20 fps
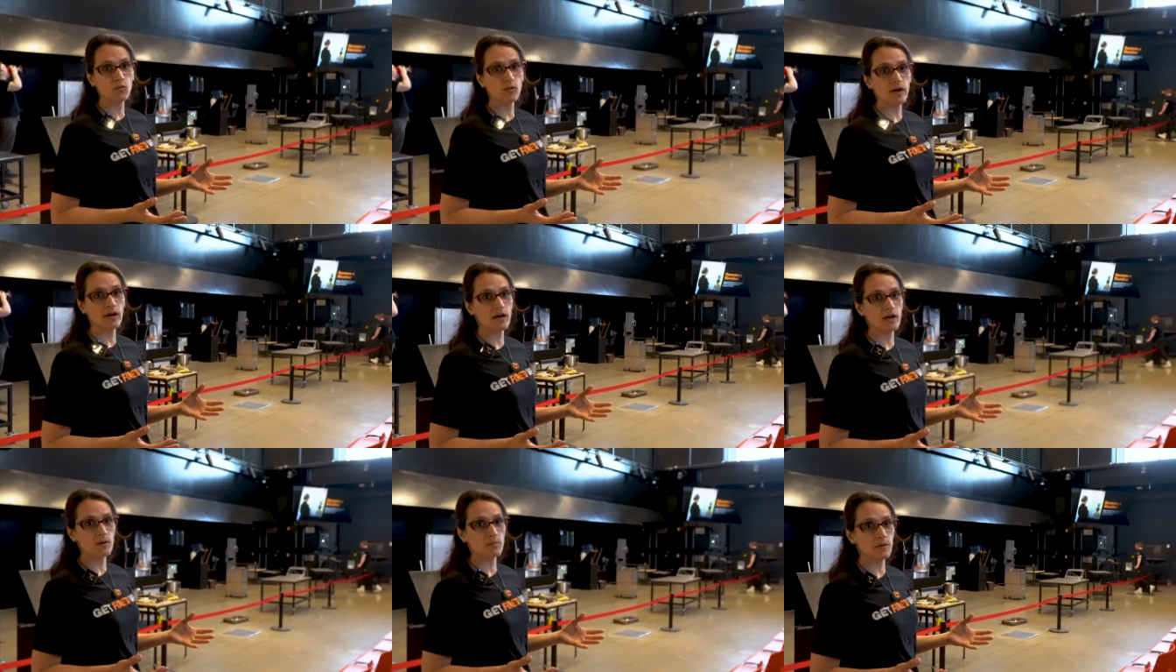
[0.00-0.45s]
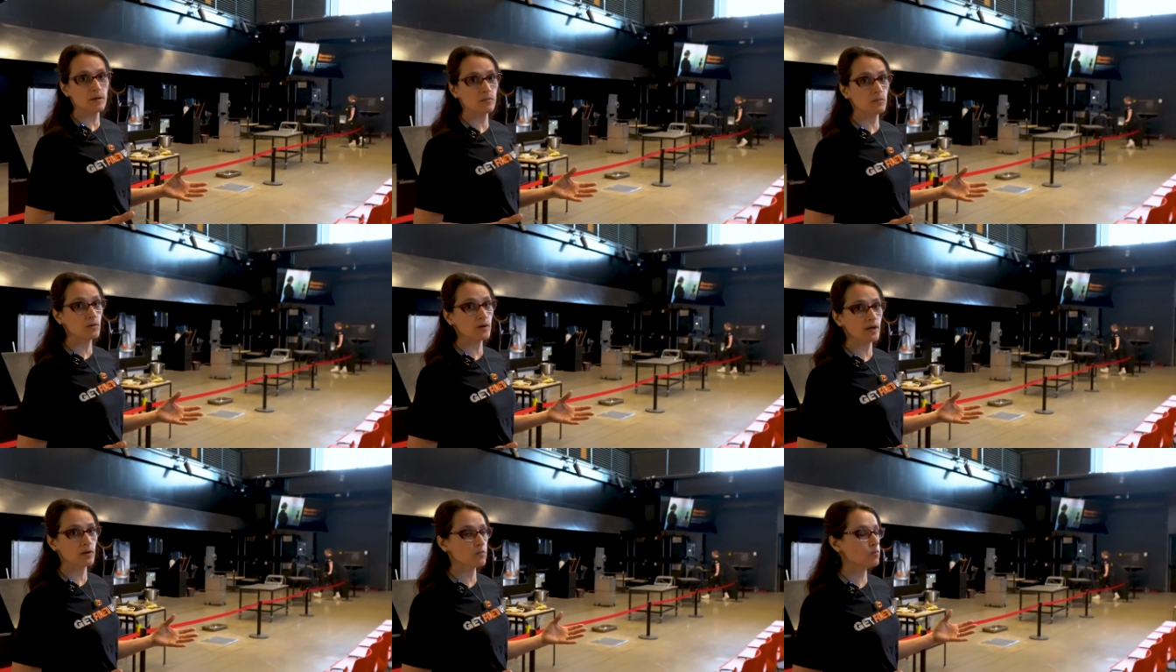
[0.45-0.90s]
where
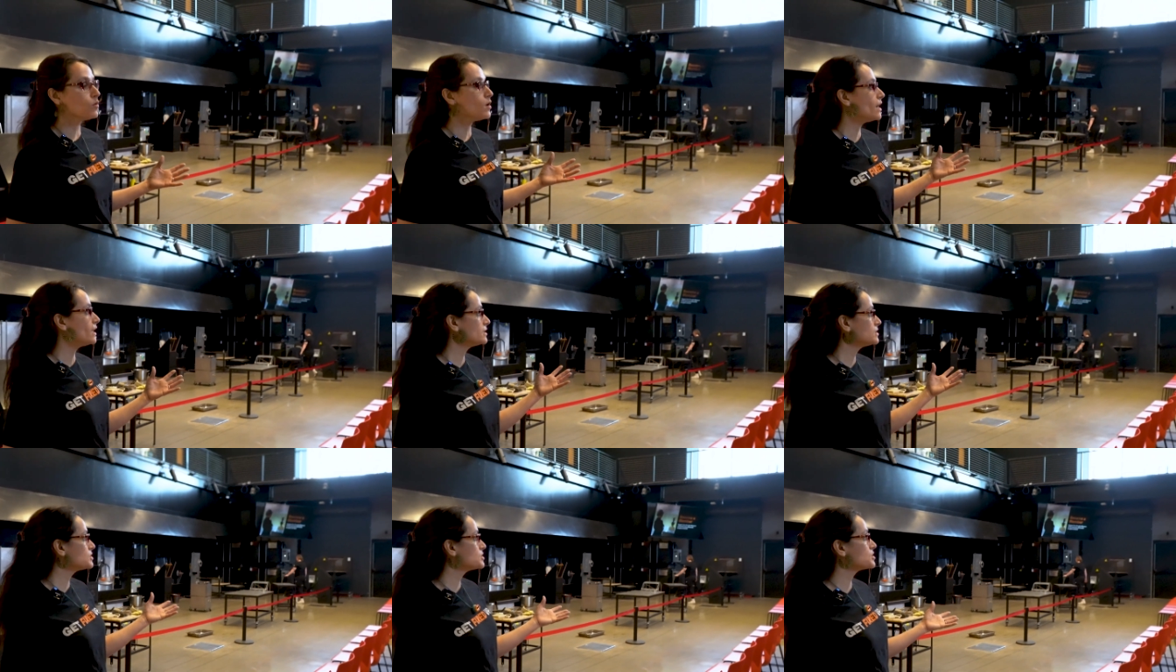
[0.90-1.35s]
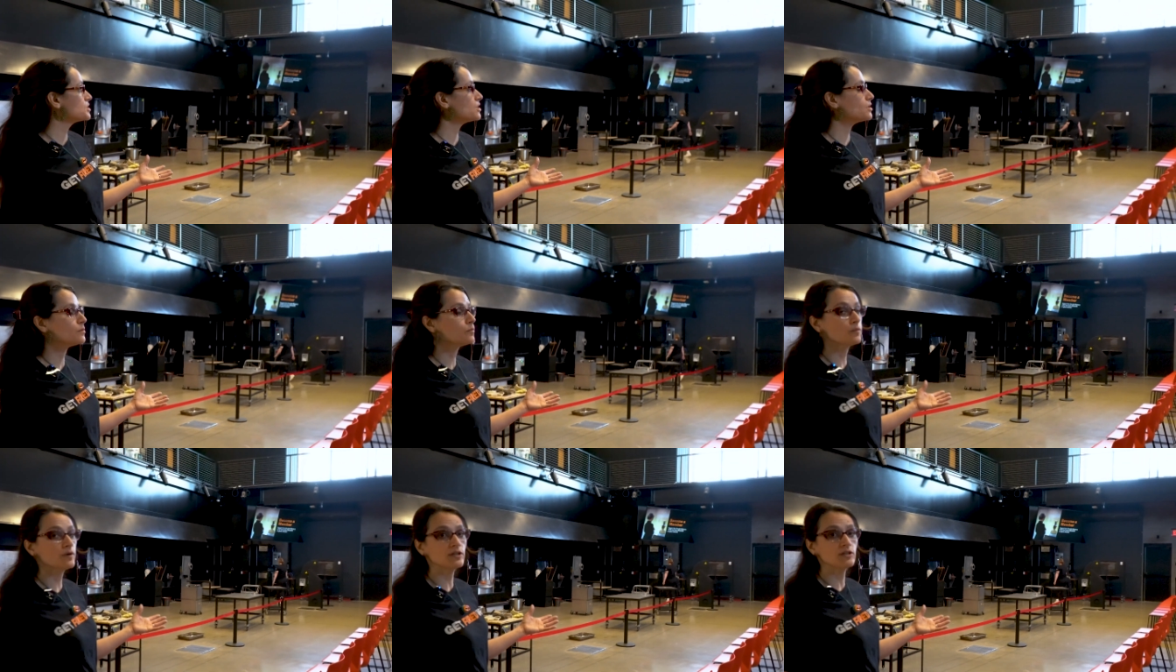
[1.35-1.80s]
people can watch.
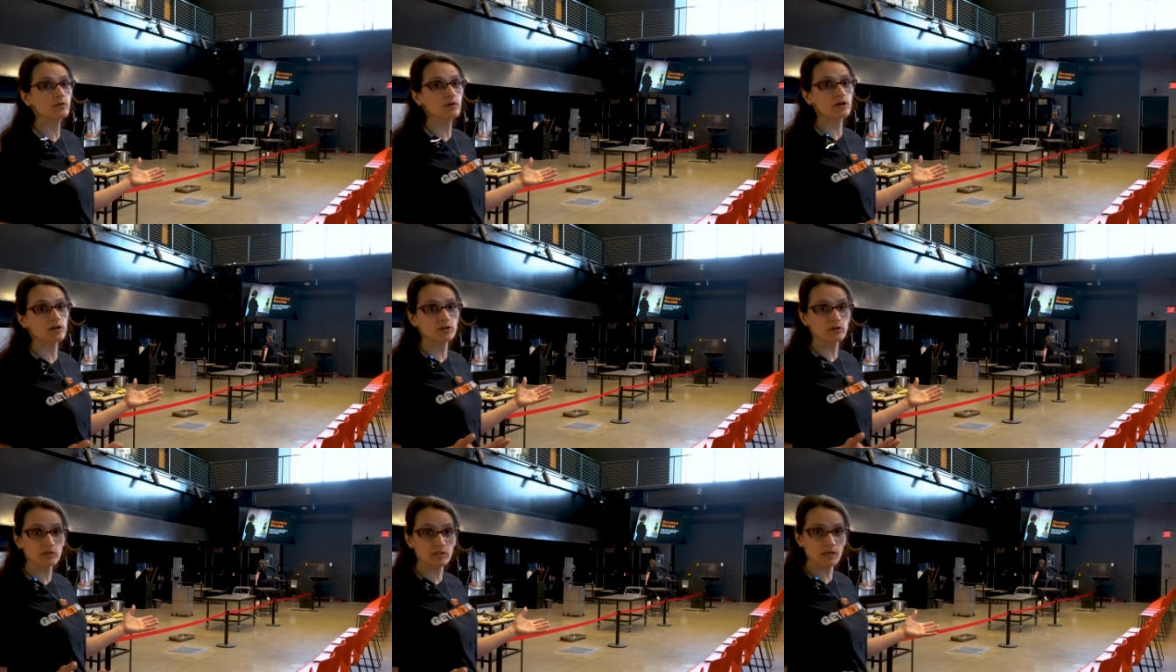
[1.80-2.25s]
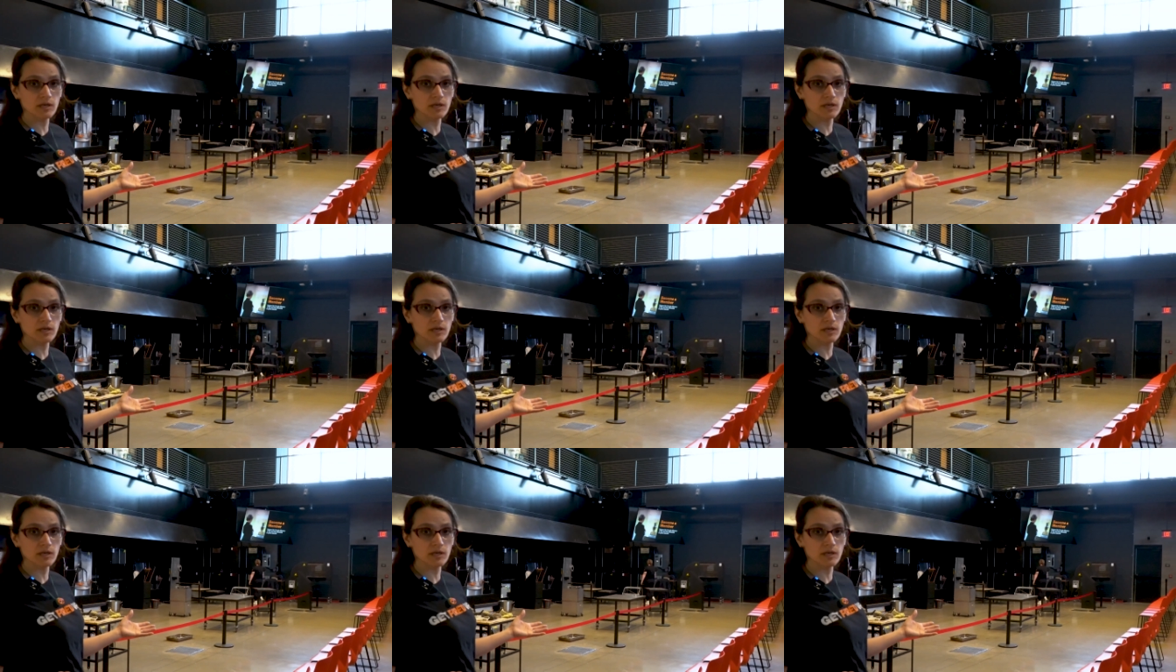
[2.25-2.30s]
We do our noon